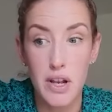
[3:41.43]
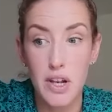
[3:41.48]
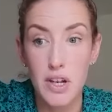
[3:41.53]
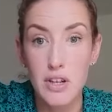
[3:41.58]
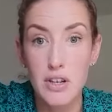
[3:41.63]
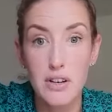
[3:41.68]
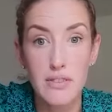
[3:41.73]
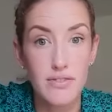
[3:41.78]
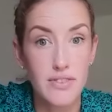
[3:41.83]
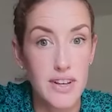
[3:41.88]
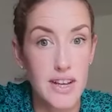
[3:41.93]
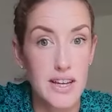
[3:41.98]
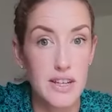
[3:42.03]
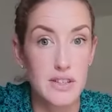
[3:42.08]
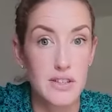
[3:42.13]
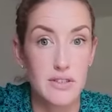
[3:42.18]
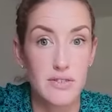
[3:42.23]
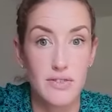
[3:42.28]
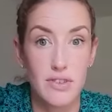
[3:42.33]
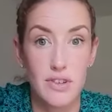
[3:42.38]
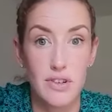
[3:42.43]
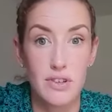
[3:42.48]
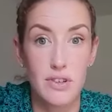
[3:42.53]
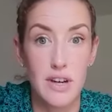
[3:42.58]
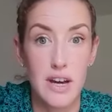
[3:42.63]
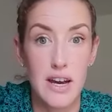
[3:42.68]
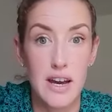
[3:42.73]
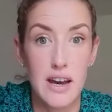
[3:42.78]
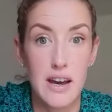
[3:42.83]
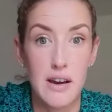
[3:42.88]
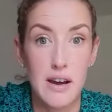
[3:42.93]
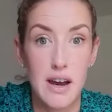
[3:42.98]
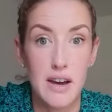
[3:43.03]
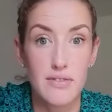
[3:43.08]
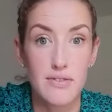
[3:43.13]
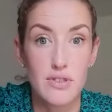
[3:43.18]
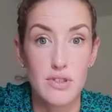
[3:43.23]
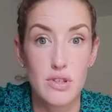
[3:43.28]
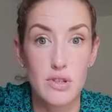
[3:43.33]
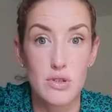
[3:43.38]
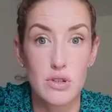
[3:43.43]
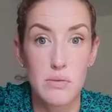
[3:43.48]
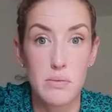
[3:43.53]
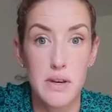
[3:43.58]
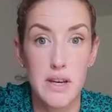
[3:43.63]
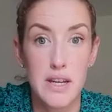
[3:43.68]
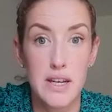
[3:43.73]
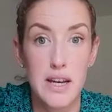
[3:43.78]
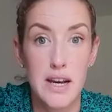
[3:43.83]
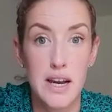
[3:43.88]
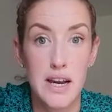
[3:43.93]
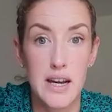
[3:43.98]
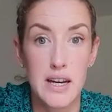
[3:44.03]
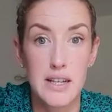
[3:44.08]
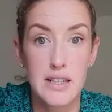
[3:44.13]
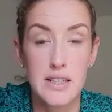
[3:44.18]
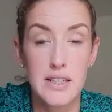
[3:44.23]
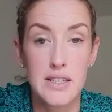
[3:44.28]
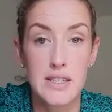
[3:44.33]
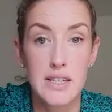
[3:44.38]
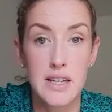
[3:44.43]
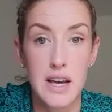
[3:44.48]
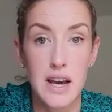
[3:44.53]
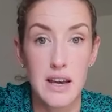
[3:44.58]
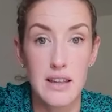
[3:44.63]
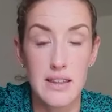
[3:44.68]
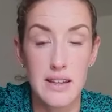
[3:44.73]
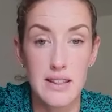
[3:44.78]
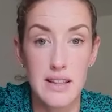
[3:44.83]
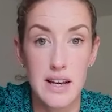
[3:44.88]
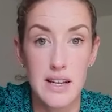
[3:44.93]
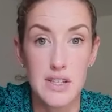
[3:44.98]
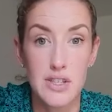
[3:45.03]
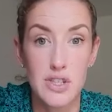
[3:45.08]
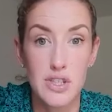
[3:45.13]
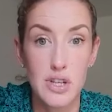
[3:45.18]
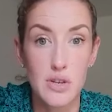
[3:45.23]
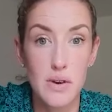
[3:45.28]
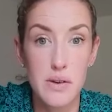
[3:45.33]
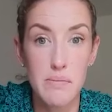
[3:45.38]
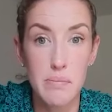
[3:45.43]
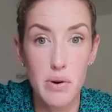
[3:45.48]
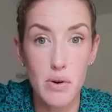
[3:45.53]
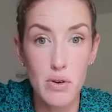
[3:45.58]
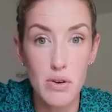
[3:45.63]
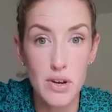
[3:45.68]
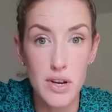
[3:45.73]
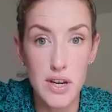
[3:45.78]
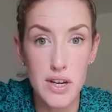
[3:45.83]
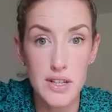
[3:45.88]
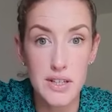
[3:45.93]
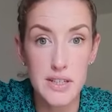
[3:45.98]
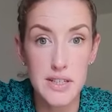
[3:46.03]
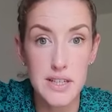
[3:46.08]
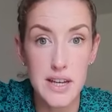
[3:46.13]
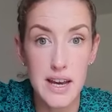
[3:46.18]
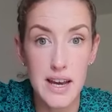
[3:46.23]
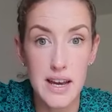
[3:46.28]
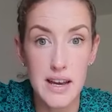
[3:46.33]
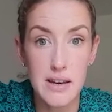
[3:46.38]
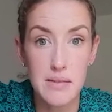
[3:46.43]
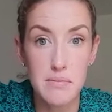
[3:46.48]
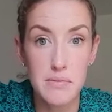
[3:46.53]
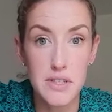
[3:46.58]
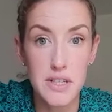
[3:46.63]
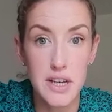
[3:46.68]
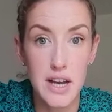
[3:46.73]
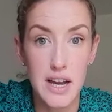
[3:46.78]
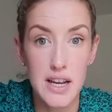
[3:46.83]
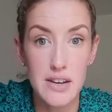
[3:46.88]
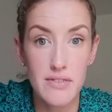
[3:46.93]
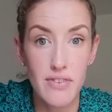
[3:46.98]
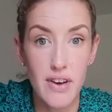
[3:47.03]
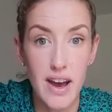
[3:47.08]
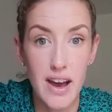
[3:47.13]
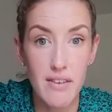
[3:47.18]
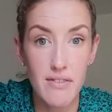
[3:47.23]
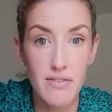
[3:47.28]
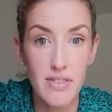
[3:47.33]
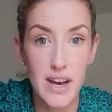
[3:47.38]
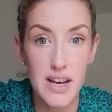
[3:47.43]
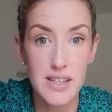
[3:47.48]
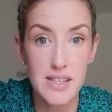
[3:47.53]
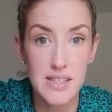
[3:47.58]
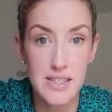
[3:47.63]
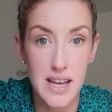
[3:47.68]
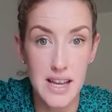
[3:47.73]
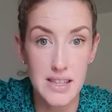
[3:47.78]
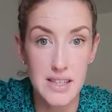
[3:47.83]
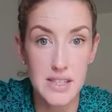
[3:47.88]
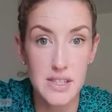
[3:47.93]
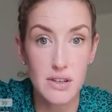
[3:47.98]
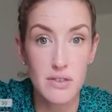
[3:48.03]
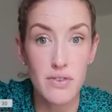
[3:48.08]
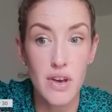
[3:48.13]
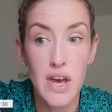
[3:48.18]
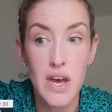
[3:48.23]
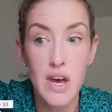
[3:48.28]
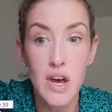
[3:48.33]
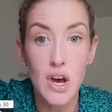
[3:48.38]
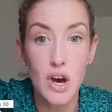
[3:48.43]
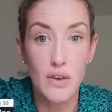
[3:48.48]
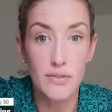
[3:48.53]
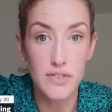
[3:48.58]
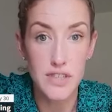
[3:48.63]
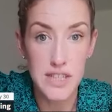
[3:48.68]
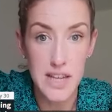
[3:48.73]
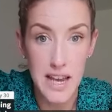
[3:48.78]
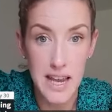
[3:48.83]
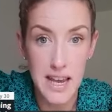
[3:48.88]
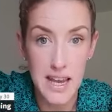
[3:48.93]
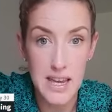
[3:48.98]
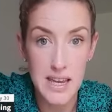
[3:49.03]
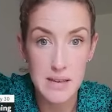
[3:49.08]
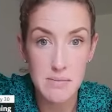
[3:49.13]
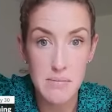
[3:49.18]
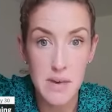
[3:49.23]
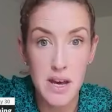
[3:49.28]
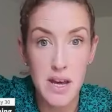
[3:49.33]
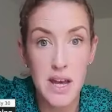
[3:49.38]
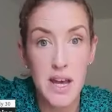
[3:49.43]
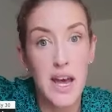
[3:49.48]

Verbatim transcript: Lovely interview uh, after the swimming, and I think that's so important um, to kind of have that sense of of team